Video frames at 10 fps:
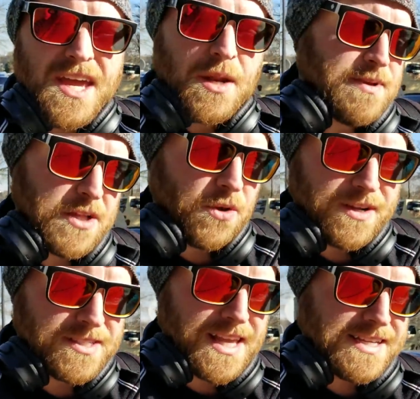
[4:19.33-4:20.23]
it'll be a
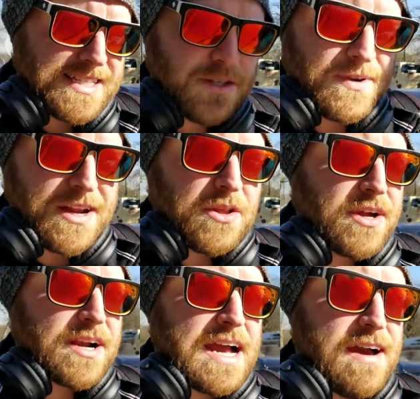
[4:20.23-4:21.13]
glorious day indeed when I no
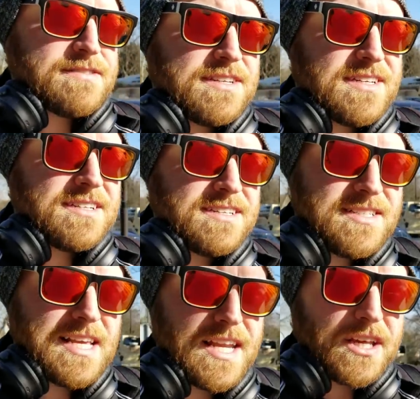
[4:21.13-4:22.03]
longer have to
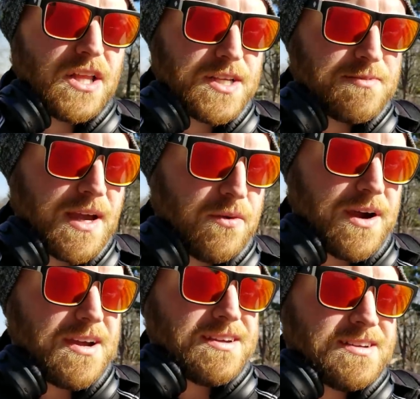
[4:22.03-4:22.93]
Santa Claus my way